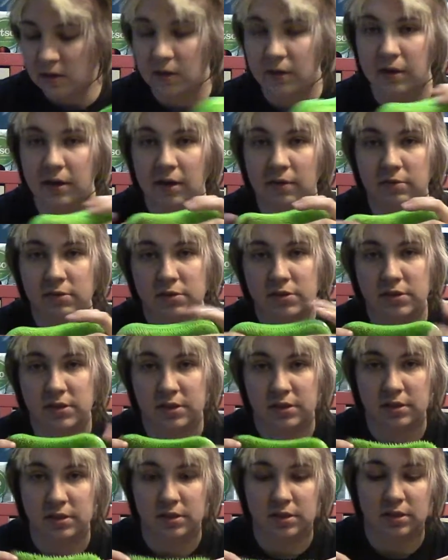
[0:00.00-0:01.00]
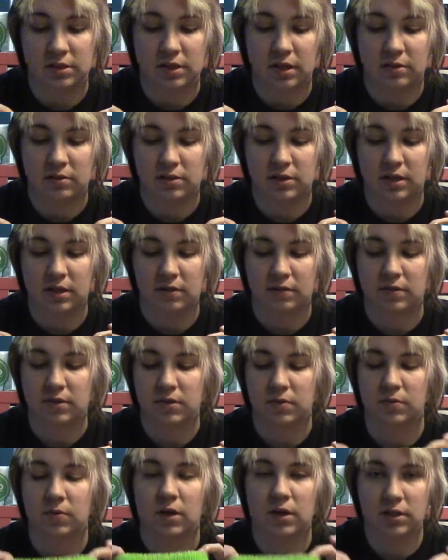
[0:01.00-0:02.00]
never seen these outside of this
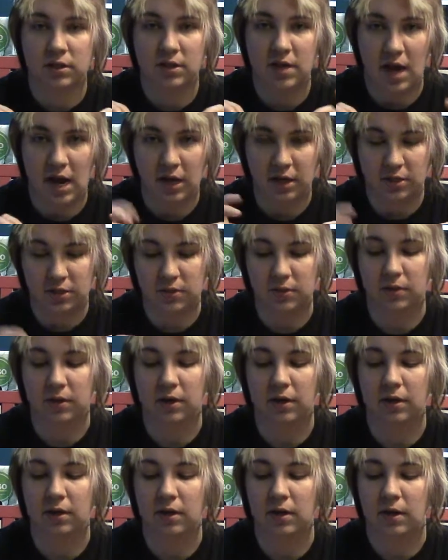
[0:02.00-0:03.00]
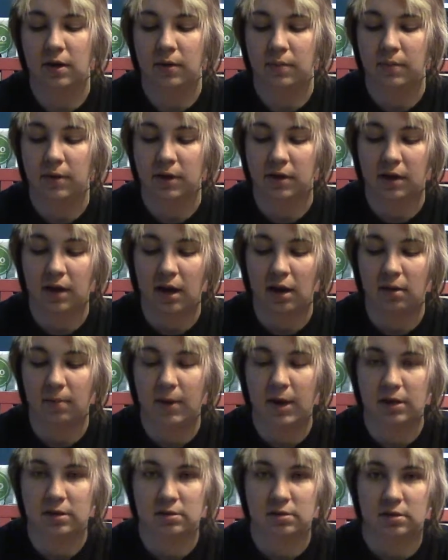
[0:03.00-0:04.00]
one tack store in
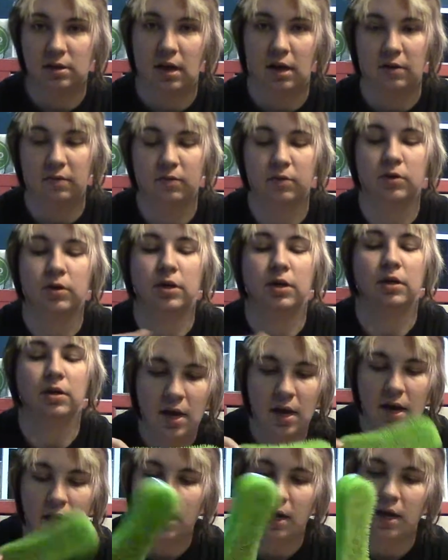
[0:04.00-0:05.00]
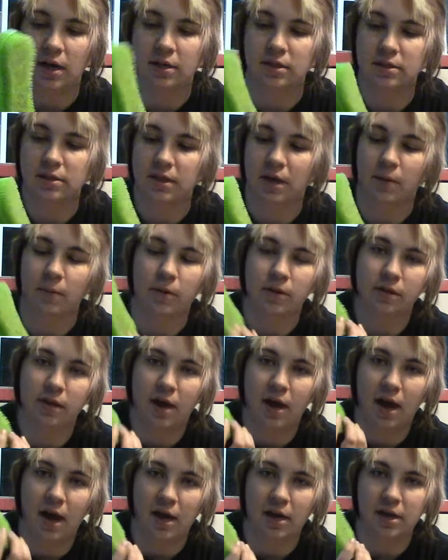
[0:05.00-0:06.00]
Calabasas, California. And I had to say, what the
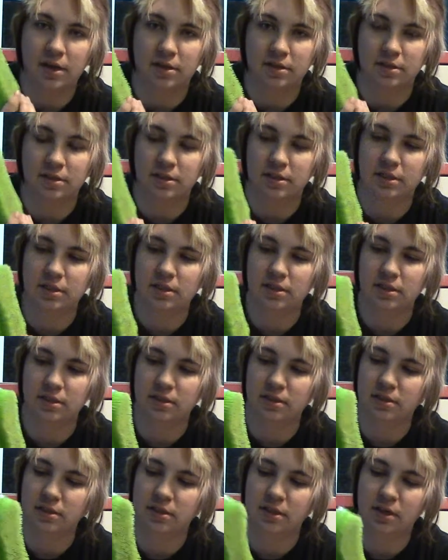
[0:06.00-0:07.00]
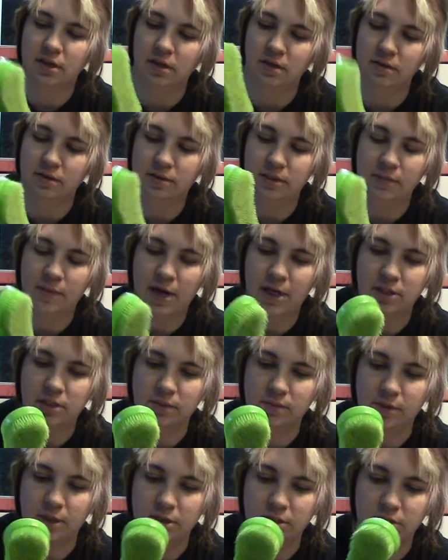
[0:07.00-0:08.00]
heck is this? And they said, oh, it's a magic
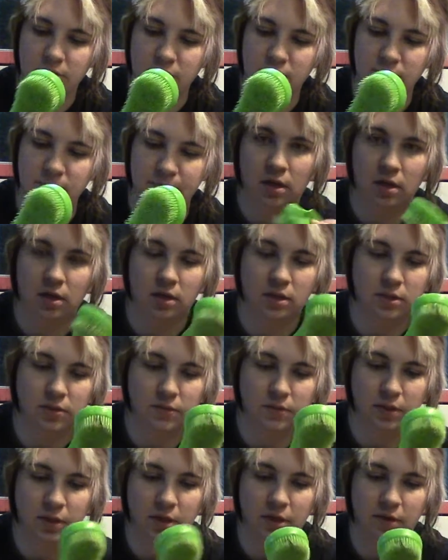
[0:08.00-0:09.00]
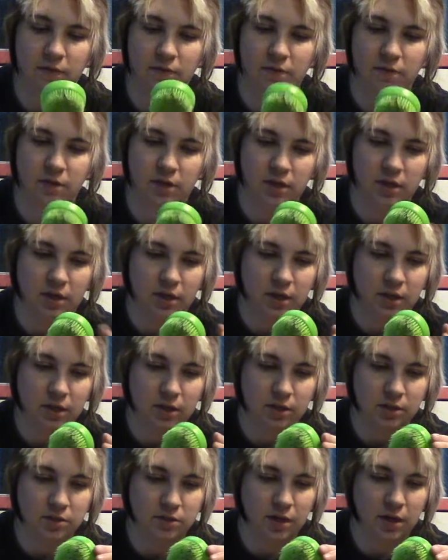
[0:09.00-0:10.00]
brush. It's really good for
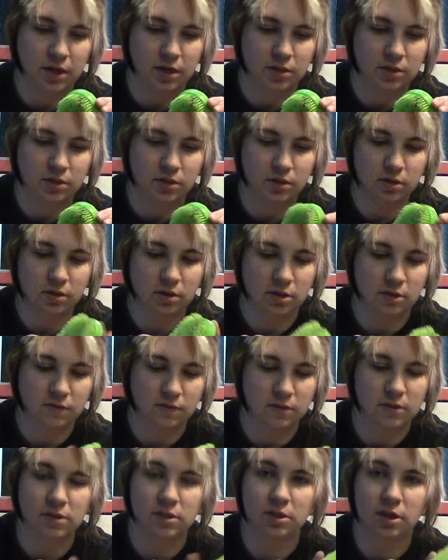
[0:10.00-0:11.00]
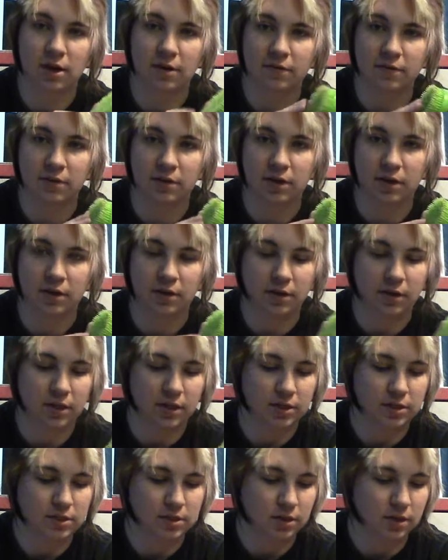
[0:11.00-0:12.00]
getting dry dirt off the softer
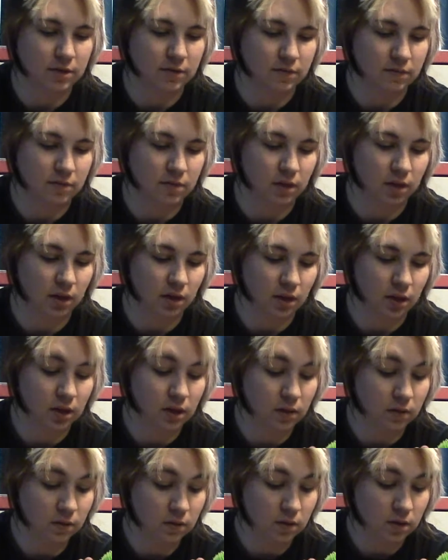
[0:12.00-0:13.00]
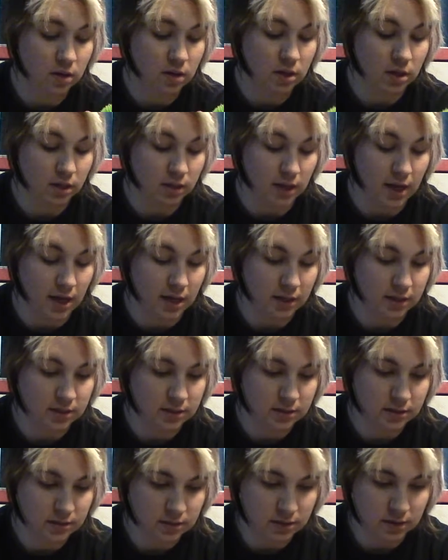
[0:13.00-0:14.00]
areas of the
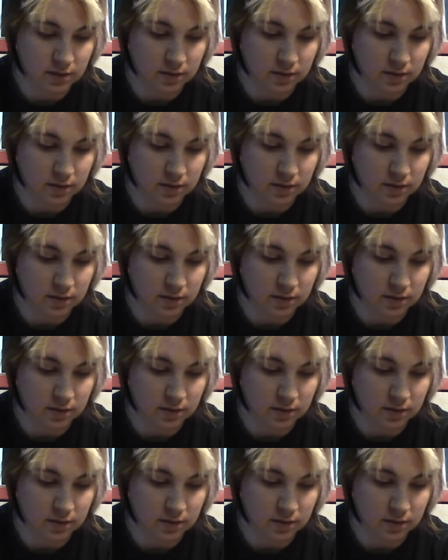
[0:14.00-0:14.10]
legs.